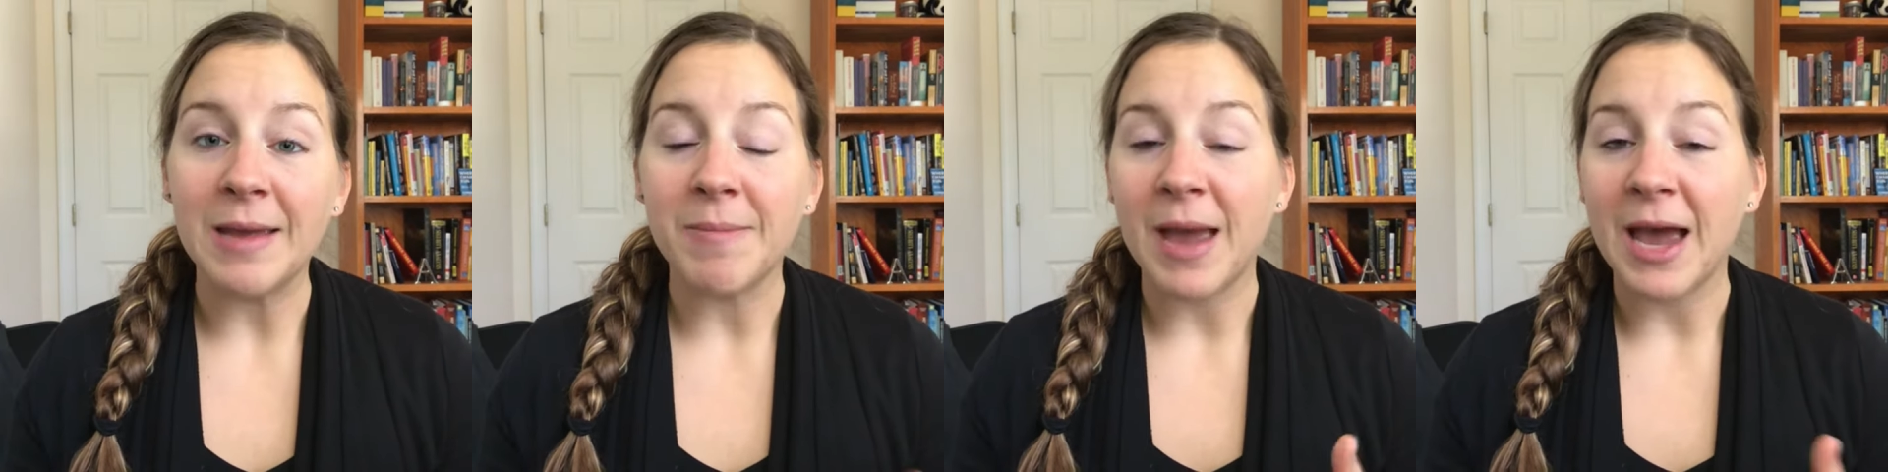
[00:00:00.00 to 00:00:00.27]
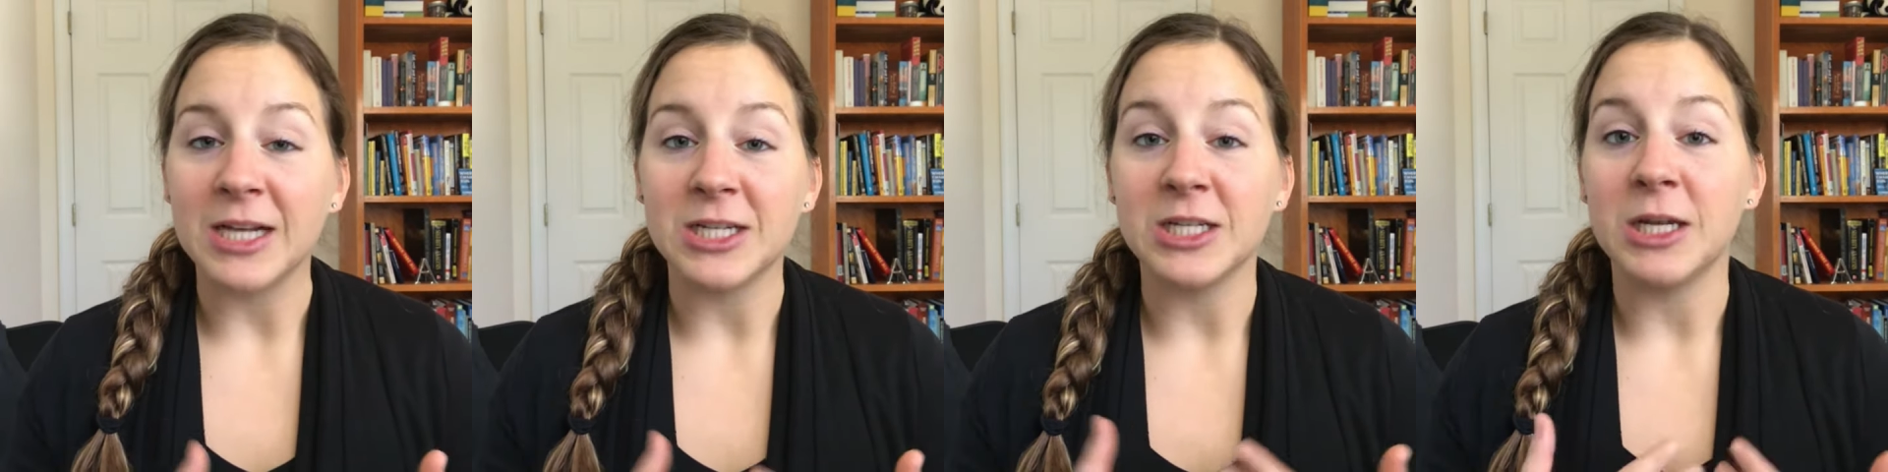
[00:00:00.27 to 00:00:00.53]

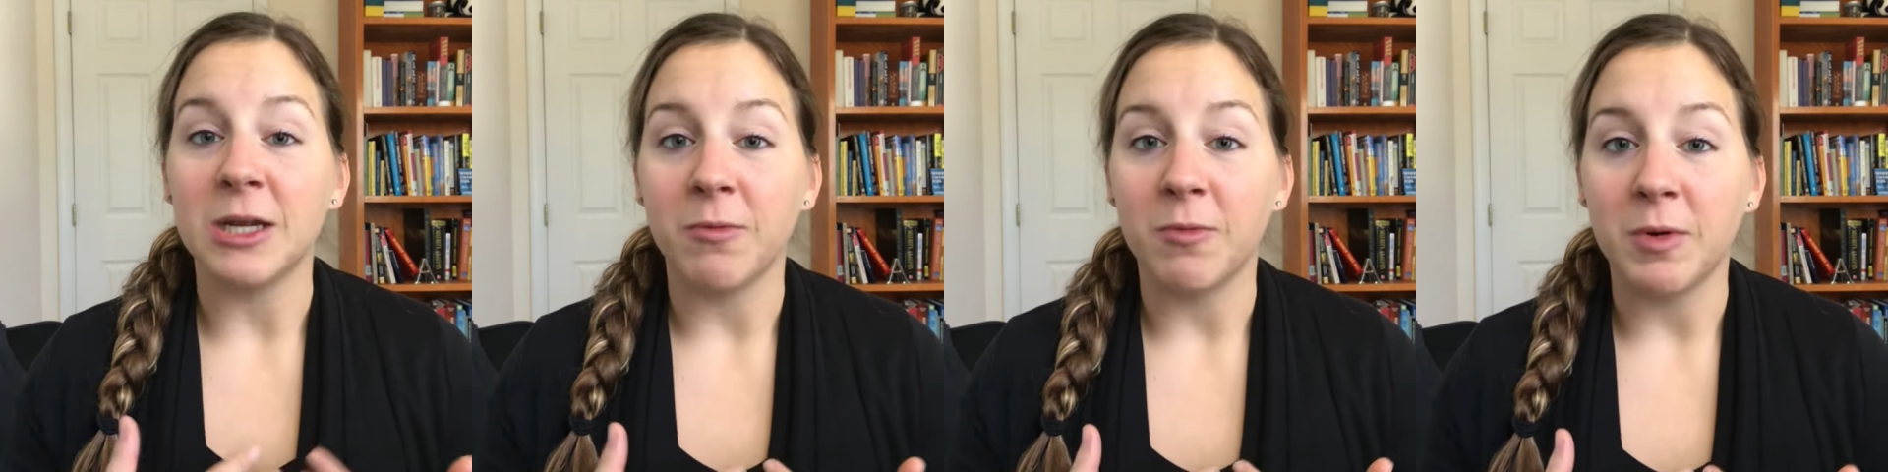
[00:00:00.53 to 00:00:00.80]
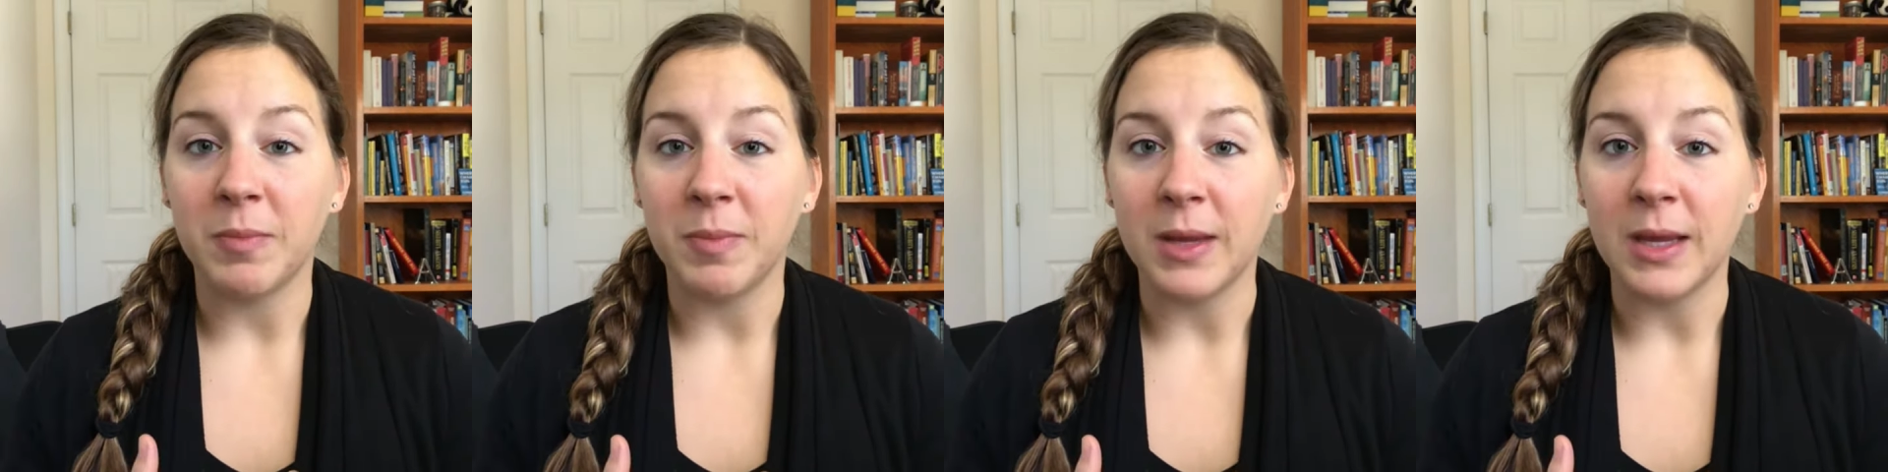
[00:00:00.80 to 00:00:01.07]
imagined it
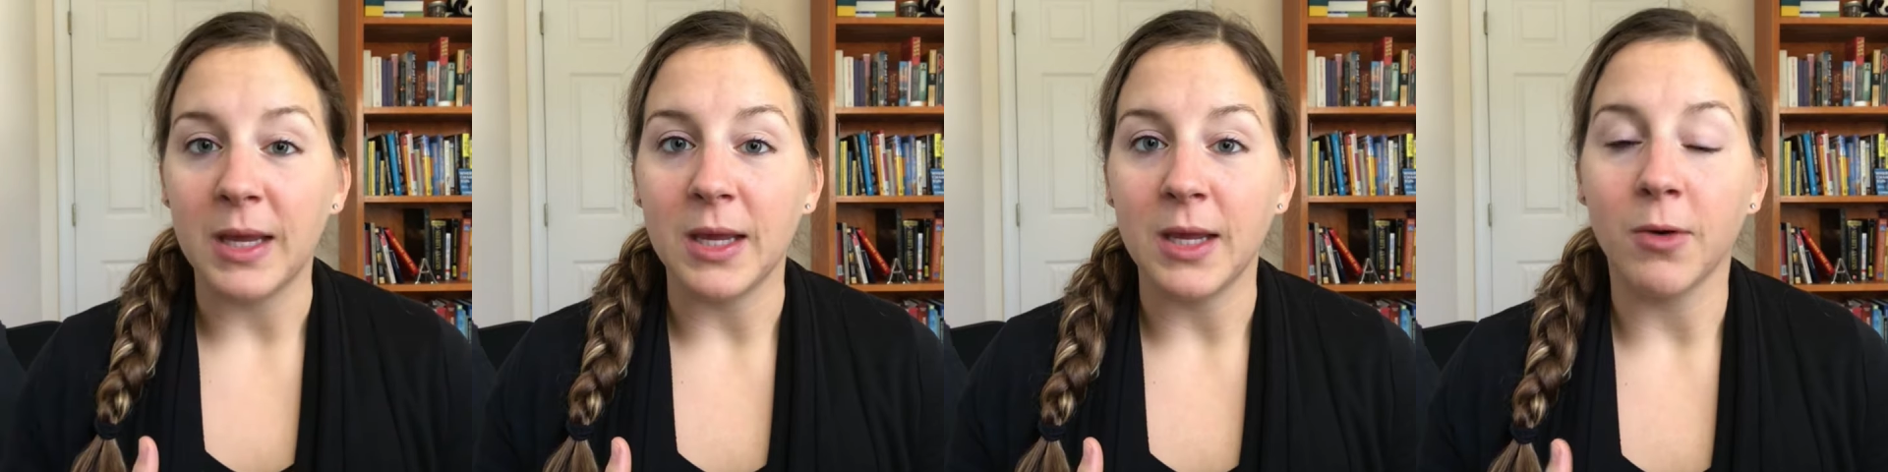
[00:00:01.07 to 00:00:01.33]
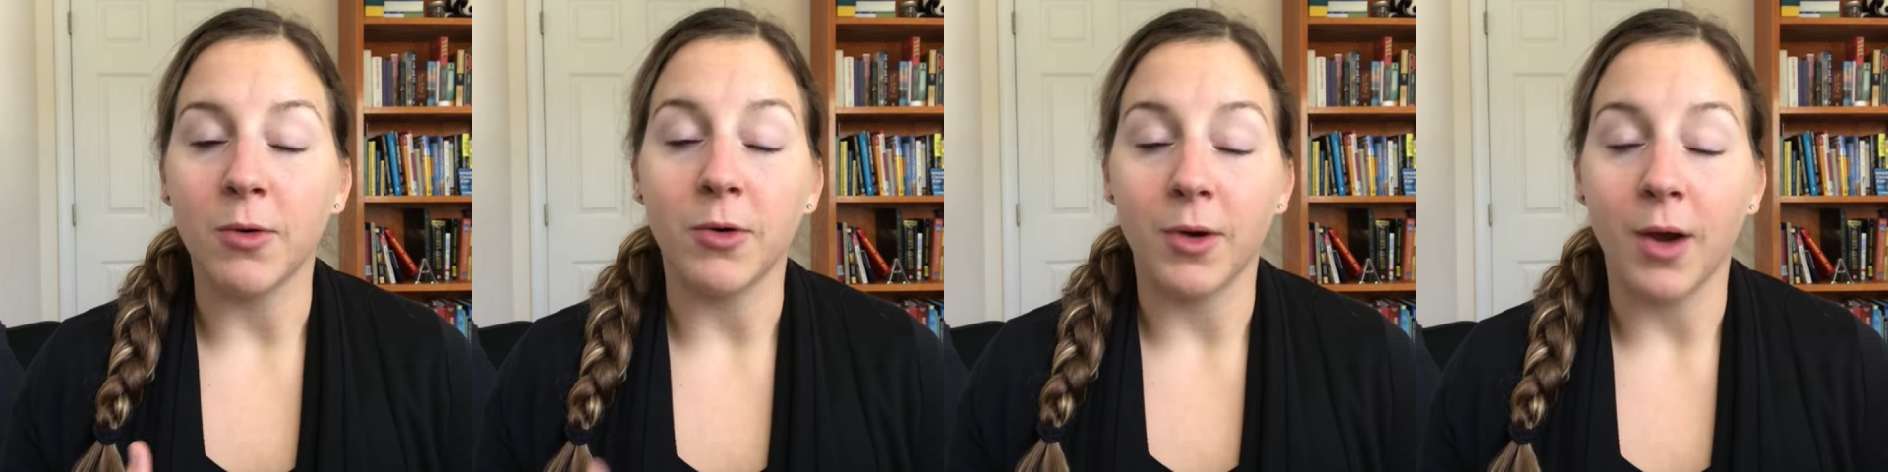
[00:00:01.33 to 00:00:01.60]
would
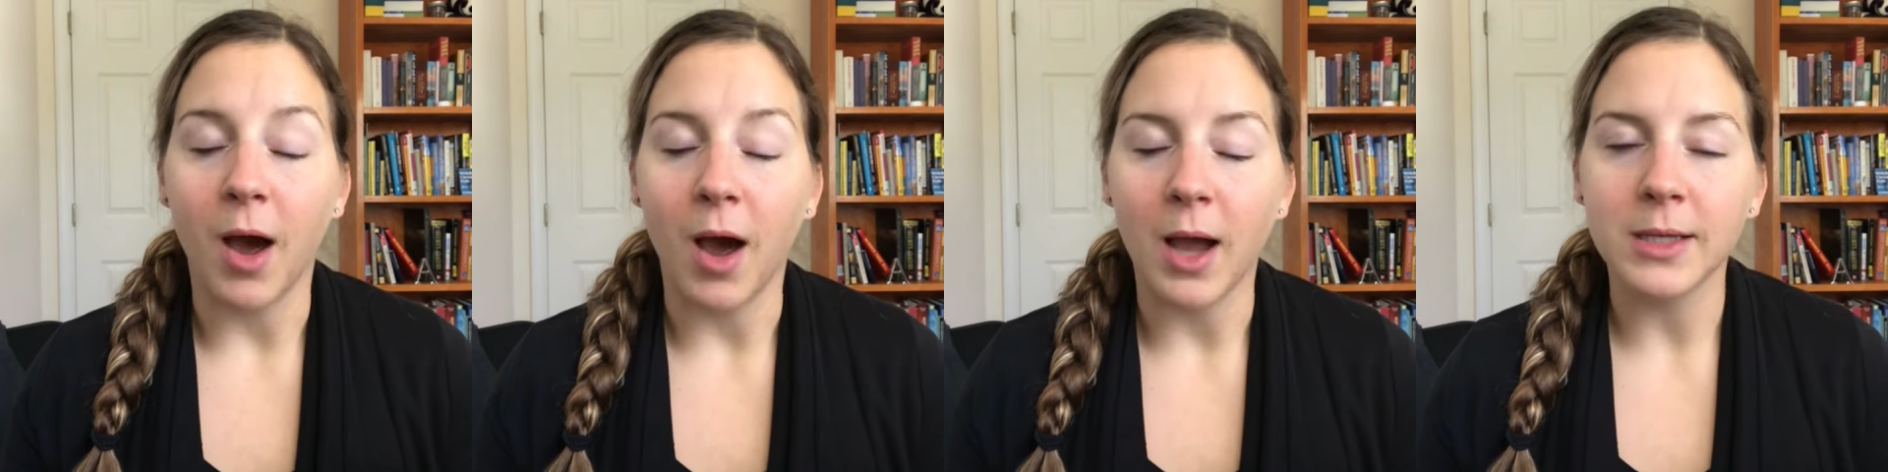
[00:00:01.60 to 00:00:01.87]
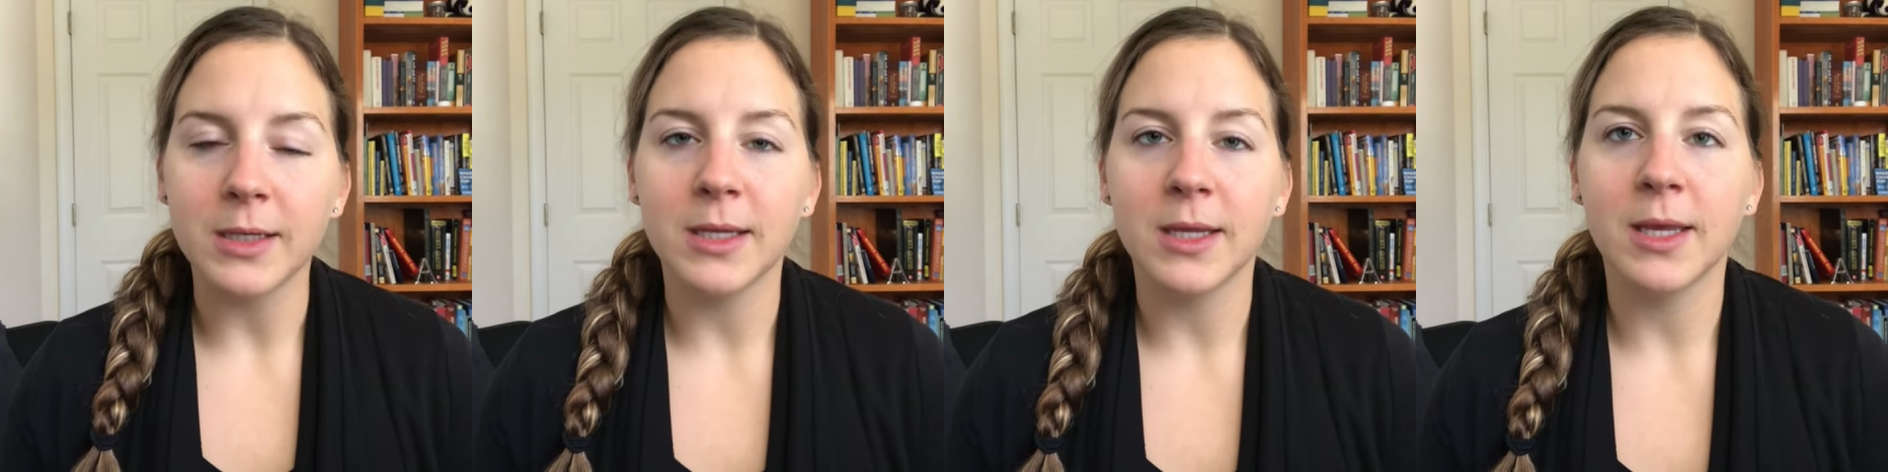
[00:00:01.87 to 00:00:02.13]
be or
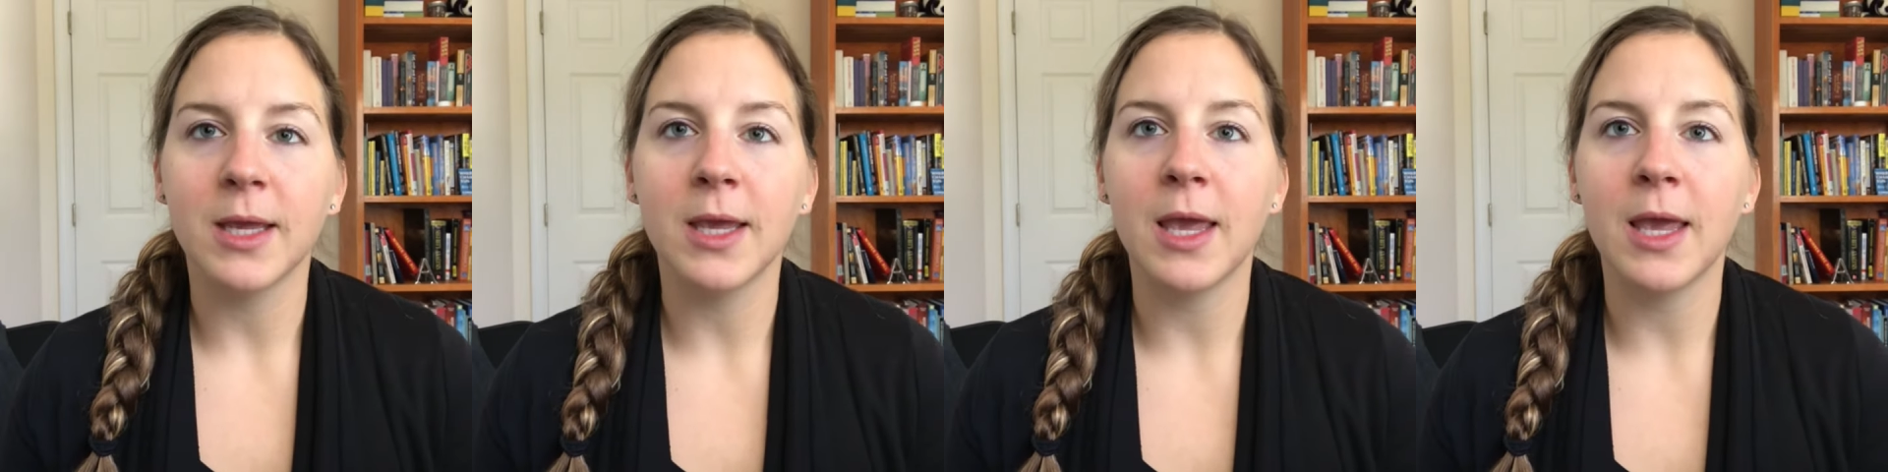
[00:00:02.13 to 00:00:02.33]
not.